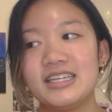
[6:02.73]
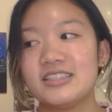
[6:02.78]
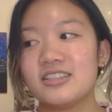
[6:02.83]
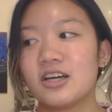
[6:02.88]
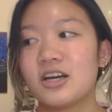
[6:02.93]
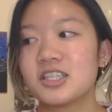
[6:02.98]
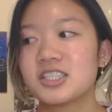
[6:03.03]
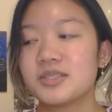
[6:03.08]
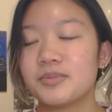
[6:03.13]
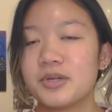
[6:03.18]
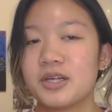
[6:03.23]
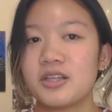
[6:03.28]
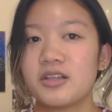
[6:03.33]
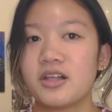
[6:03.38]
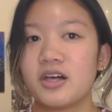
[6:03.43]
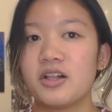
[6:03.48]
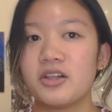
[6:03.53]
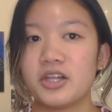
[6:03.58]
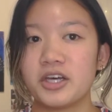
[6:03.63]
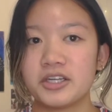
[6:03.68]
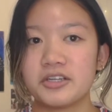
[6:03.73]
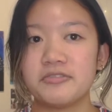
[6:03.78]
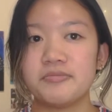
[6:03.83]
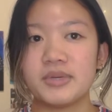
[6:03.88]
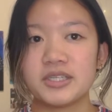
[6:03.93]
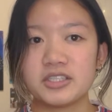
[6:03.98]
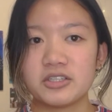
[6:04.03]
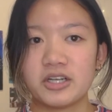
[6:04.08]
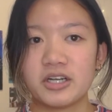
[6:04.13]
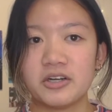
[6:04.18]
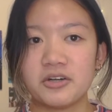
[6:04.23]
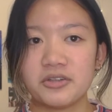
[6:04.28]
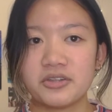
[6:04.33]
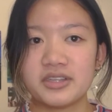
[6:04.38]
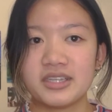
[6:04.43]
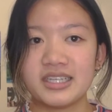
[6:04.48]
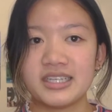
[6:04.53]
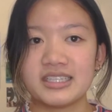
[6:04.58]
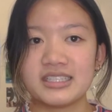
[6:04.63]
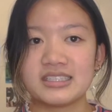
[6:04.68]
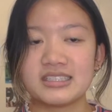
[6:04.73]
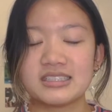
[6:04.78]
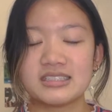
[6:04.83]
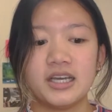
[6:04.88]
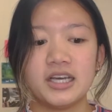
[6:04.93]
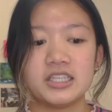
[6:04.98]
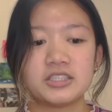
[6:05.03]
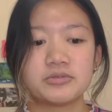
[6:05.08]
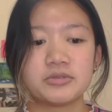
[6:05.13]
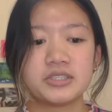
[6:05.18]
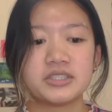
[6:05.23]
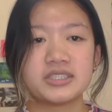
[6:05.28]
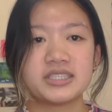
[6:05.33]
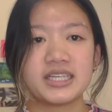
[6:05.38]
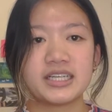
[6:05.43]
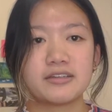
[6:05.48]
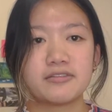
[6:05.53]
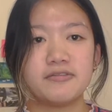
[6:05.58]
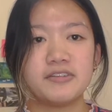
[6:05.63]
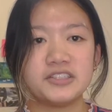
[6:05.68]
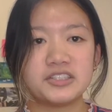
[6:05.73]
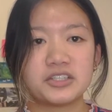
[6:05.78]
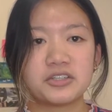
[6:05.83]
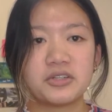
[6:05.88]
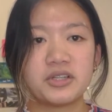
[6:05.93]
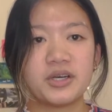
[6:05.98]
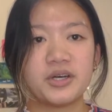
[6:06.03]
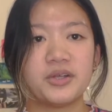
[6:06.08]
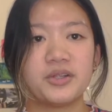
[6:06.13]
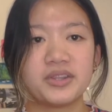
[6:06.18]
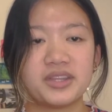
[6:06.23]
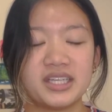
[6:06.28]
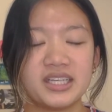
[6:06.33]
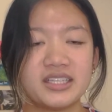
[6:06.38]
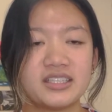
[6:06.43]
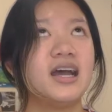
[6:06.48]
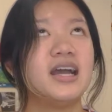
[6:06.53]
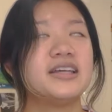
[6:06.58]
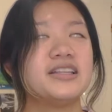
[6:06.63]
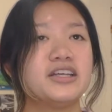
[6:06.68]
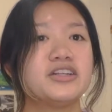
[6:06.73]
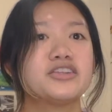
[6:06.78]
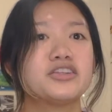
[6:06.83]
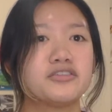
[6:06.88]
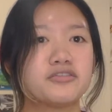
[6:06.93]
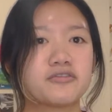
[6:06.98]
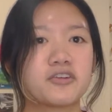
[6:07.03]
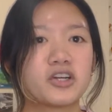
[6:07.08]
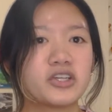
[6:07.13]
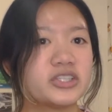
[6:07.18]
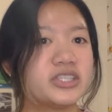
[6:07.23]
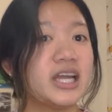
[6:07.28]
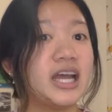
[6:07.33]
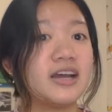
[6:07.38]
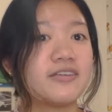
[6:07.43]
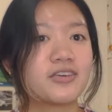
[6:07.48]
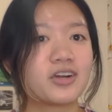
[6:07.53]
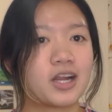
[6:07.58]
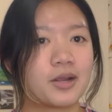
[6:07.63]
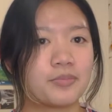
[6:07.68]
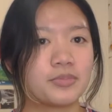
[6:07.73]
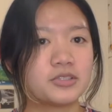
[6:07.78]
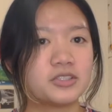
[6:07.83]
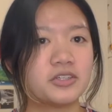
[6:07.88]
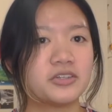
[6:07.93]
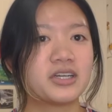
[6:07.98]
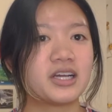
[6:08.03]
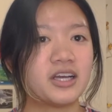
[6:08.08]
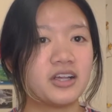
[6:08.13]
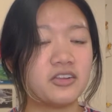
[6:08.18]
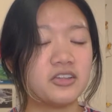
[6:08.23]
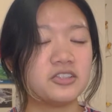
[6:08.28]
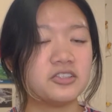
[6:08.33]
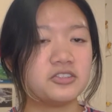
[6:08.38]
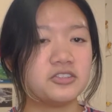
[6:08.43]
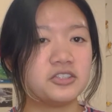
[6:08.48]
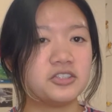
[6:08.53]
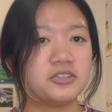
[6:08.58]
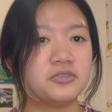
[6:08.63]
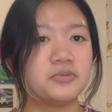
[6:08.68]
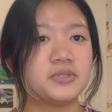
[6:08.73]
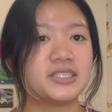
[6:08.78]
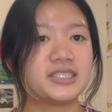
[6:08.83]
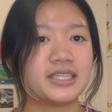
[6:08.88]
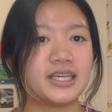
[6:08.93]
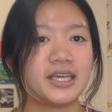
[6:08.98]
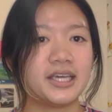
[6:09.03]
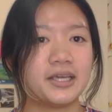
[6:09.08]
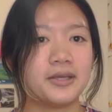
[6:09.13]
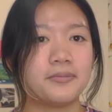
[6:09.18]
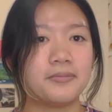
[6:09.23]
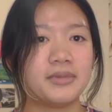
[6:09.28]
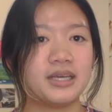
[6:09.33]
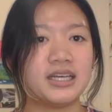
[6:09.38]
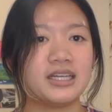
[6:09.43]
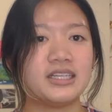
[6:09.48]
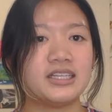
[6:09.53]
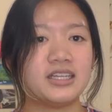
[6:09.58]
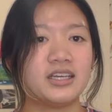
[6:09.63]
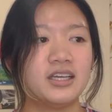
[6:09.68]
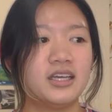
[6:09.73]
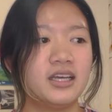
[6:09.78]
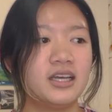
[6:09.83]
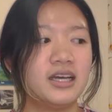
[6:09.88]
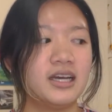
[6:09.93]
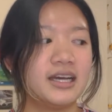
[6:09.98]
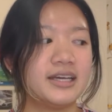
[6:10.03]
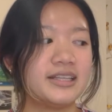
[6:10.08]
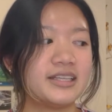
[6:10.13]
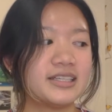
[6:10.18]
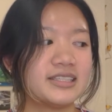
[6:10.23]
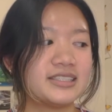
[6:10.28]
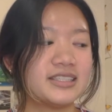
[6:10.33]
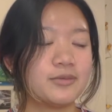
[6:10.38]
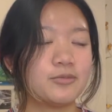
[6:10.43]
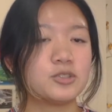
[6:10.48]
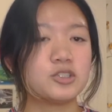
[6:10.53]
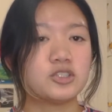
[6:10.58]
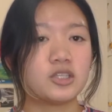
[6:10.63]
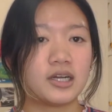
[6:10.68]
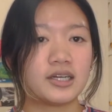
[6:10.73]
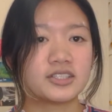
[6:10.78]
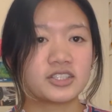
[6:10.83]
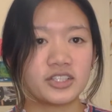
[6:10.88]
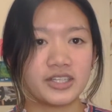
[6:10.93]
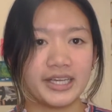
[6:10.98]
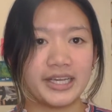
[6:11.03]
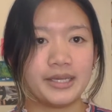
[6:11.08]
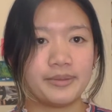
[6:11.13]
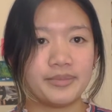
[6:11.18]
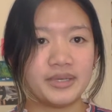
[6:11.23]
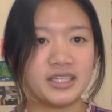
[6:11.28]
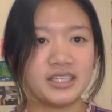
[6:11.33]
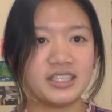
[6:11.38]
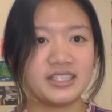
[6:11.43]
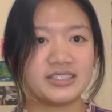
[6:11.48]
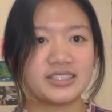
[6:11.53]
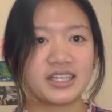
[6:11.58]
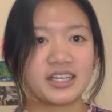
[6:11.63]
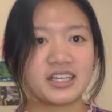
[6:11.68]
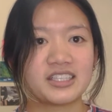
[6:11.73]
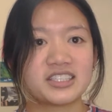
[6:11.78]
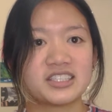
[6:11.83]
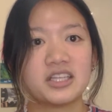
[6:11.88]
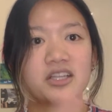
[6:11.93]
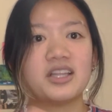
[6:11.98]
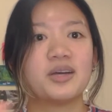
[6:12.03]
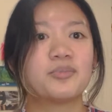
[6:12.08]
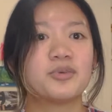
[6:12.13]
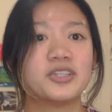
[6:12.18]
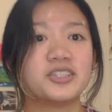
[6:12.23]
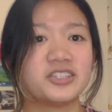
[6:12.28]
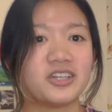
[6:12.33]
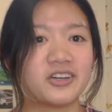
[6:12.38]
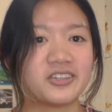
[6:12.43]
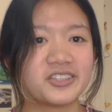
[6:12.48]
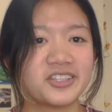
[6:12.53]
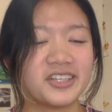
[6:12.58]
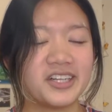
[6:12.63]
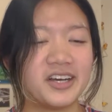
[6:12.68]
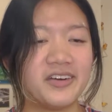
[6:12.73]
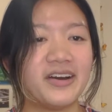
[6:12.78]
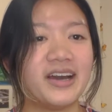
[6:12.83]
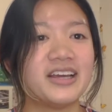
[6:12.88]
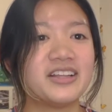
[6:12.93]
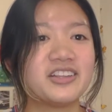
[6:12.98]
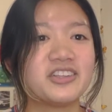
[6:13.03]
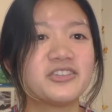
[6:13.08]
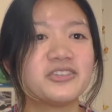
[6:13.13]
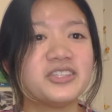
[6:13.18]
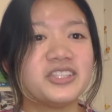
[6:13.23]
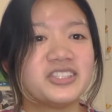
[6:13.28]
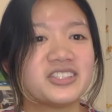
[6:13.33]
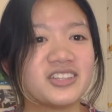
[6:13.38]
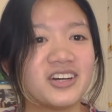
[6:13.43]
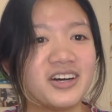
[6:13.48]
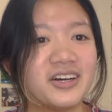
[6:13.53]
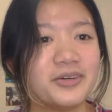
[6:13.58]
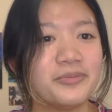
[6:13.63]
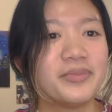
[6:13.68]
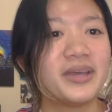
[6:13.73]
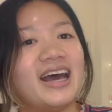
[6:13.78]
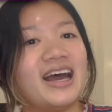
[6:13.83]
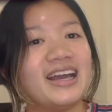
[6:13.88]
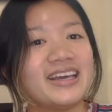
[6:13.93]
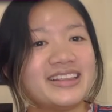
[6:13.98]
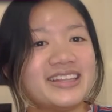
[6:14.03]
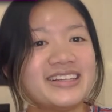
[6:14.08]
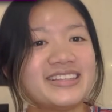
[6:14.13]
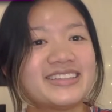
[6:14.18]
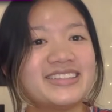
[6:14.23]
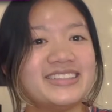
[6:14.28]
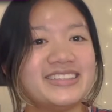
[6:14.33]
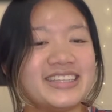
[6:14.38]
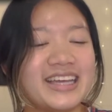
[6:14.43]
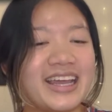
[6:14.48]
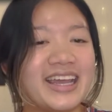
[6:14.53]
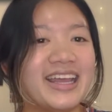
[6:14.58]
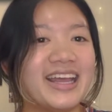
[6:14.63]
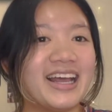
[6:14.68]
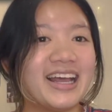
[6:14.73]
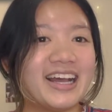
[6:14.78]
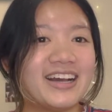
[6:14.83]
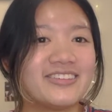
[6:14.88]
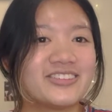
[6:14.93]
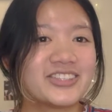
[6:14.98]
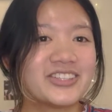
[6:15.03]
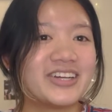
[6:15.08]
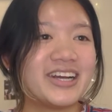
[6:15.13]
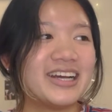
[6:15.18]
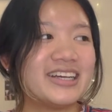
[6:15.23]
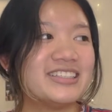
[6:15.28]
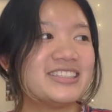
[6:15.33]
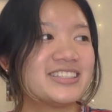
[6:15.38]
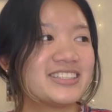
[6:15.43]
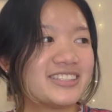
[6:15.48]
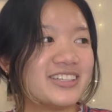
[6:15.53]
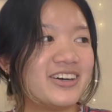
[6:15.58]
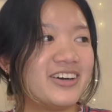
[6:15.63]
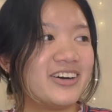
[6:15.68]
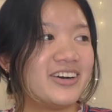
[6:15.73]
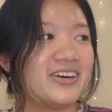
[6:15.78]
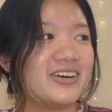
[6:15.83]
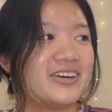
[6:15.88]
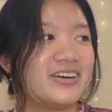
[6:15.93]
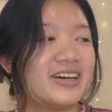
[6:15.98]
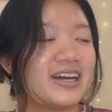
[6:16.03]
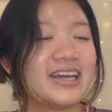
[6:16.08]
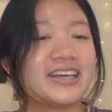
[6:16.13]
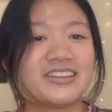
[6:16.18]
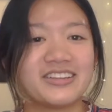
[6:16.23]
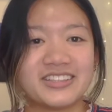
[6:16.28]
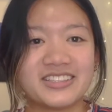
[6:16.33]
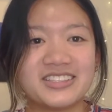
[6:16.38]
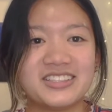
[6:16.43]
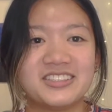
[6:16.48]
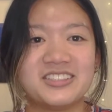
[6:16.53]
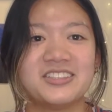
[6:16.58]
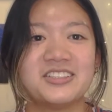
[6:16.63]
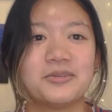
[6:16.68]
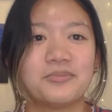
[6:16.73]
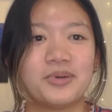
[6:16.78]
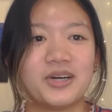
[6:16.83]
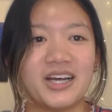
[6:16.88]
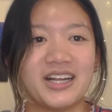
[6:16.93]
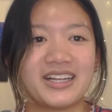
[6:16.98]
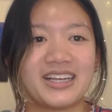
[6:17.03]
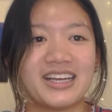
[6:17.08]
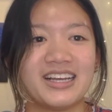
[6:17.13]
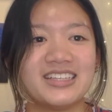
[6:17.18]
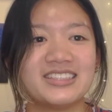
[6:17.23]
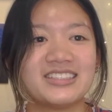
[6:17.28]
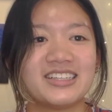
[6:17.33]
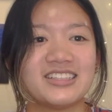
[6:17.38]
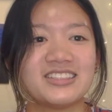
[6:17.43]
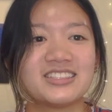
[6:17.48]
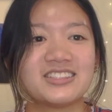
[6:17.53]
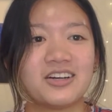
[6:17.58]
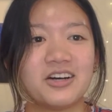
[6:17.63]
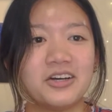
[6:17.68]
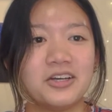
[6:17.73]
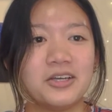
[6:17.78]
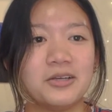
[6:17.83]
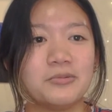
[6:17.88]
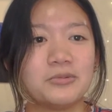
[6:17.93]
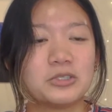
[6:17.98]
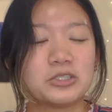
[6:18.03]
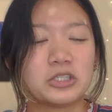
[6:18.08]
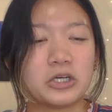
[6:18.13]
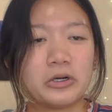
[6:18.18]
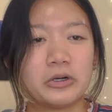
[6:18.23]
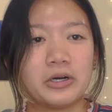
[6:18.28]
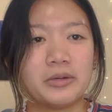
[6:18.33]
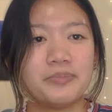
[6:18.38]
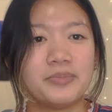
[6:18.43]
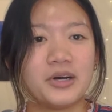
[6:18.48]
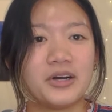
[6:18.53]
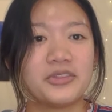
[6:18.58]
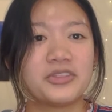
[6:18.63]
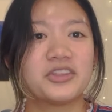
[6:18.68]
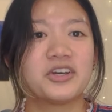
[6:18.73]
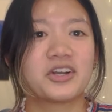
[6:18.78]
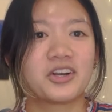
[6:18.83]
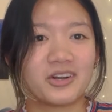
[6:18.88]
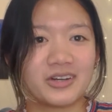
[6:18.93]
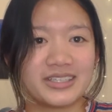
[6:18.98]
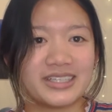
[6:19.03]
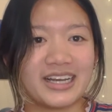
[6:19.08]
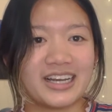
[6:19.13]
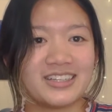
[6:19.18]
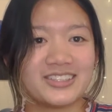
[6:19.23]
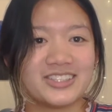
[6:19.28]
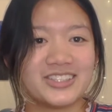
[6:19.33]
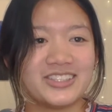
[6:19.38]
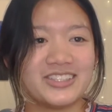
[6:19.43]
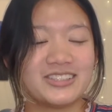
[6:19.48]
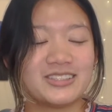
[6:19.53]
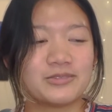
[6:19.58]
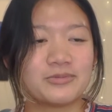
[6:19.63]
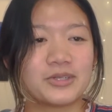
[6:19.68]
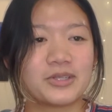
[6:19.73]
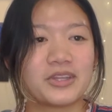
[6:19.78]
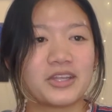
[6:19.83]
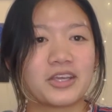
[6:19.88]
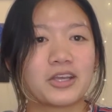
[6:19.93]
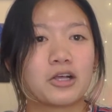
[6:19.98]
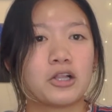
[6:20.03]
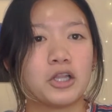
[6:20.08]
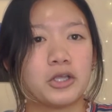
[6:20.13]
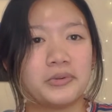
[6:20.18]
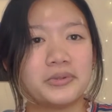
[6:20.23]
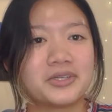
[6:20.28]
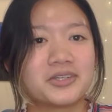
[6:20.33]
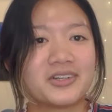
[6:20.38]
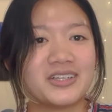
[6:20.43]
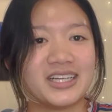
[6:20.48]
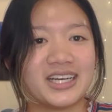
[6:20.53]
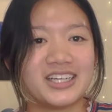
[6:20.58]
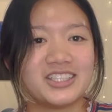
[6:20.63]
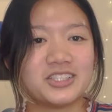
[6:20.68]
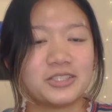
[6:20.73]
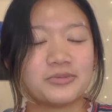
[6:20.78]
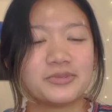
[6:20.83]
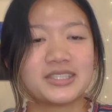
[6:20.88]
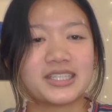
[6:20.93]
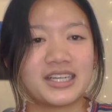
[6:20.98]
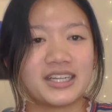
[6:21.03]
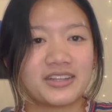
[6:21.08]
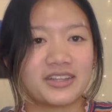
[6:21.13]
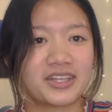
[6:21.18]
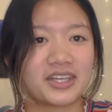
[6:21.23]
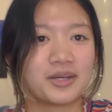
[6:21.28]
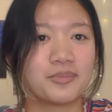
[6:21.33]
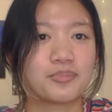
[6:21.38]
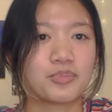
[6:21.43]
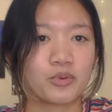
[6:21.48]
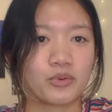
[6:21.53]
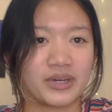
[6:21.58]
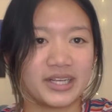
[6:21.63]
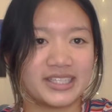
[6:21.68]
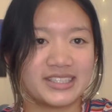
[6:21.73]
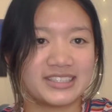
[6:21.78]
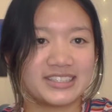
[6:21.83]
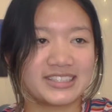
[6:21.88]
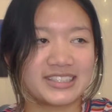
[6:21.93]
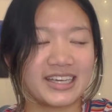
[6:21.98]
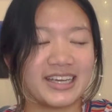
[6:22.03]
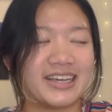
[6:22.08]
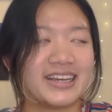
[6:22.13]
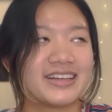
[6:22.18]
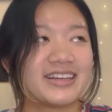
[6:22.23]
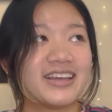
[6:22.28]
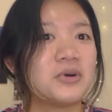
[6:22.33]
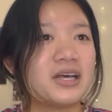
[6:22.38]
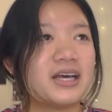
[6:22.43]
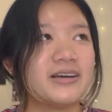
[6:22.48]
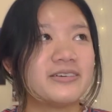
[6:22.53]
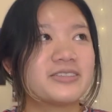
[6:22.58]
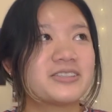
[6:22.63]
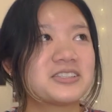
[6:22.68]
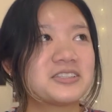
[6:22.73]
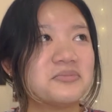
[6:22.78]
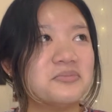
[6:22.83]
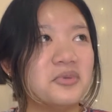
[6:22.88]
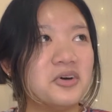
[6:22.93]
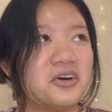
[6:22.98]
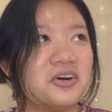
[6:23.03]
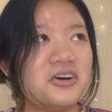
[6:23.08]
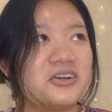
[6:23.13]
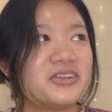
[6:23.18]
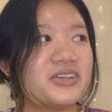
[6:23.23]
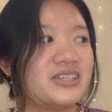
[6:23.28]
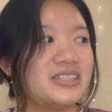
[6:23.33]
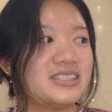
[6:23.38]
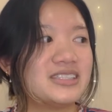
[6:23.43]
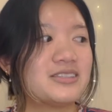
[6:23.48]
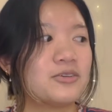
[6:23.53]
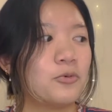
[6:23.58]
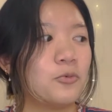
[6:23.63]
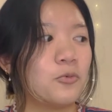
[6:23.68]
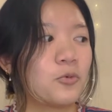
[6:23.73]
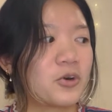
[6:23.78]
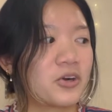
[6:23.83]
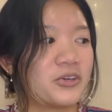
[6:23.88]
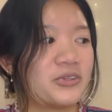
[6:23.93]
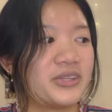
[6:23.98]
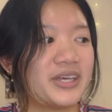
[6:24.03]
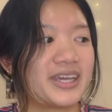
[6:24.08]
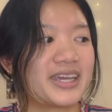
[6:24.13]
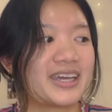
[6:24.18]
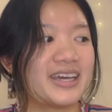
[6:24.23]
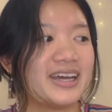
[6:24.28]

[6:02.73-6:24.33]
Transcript: talks about a lot of mental health things as well as like physical health things. I think the first ever episode I listened to was him and and I think his name was Dr. Amen. He's like a celebrity doctor now. I literally saw him. I think the day after I saw, I listened to the podcast, I saw him show up on The Kardashians when like Khloe Kardashian was getting like a brain scan. How small is the world? Like